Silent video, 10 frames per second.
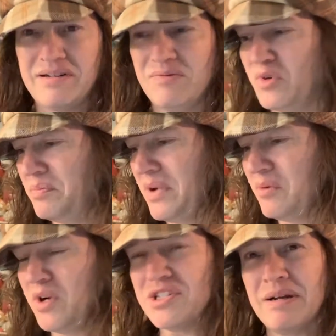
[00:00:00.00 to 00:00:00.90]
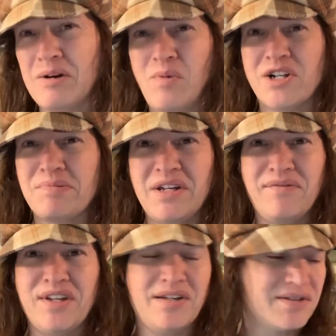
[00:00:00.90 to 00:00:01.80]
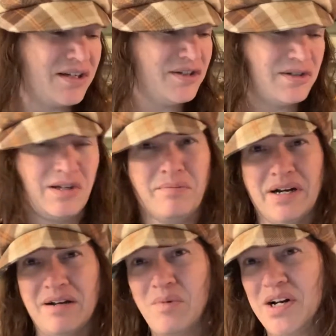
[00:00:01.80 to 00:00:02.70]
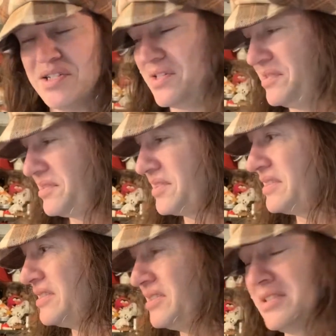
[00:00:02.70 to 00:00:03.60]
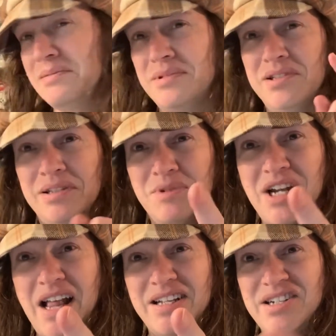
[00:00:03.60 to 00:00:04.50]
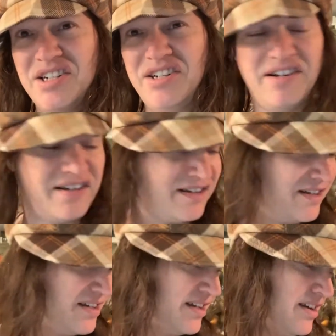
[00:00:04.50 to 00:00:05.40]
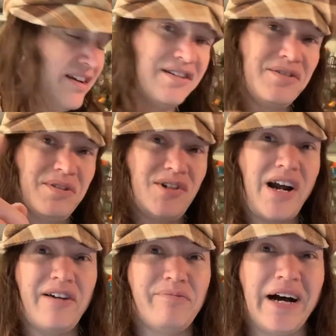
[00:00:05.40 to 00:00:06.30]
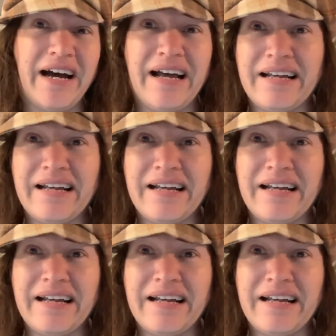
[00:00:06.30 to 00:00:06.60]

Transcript: Wouldn't mind watching. I don't watch many videos on YouTube, but I watch those because I'm challenging you to a drive-by.